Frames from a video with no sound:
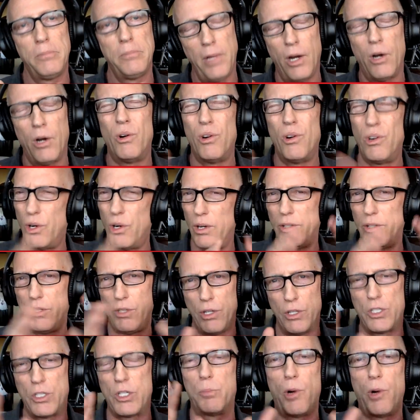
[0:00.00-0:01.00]
or
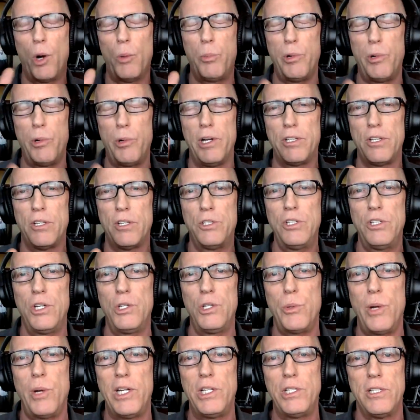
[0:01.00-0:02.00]
it's appropriate to the
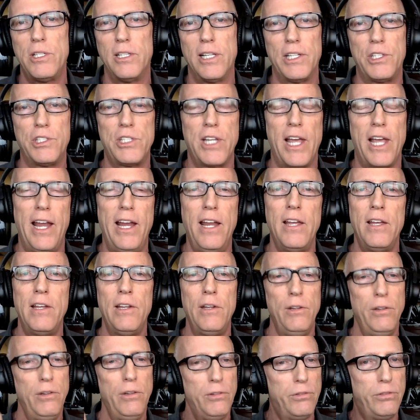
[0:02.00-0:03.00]
situation, let's say.
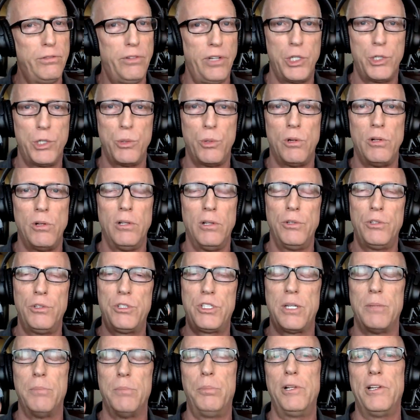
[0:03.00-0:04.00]
Visual,
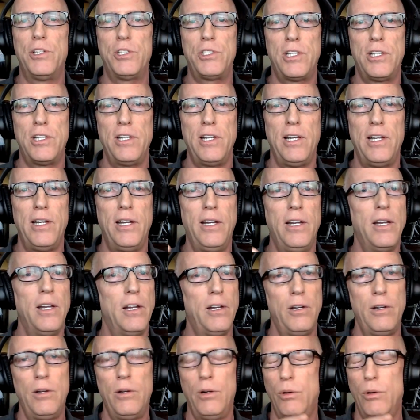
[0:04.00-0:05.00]
simplicity,
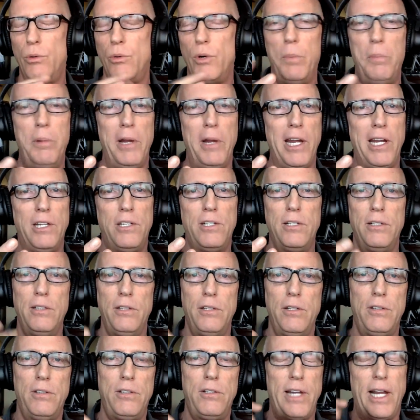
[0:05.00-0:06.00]
repeat,
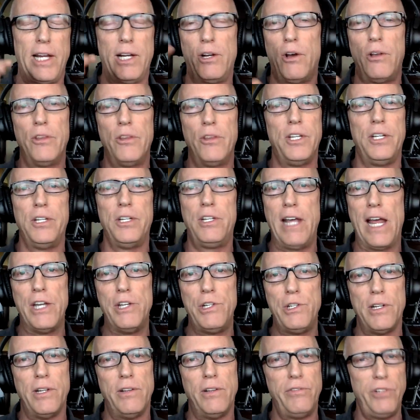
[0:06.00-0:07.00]
take all the
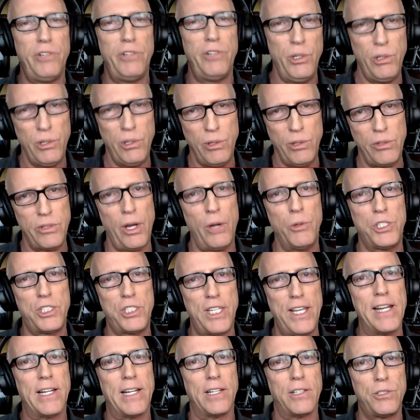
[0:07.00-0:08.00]
attention. If you do those
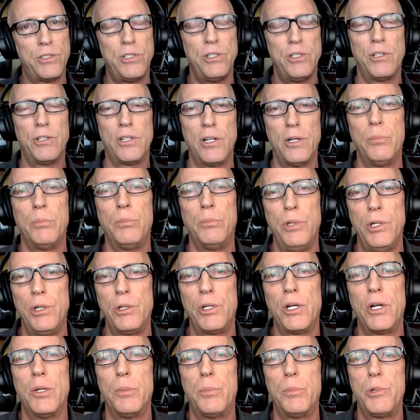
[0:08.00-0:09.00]
things, you're
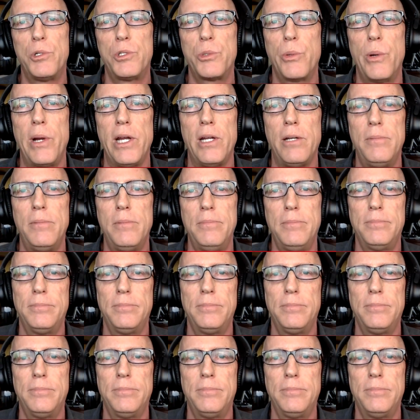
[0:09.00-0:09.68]
gonna persuade.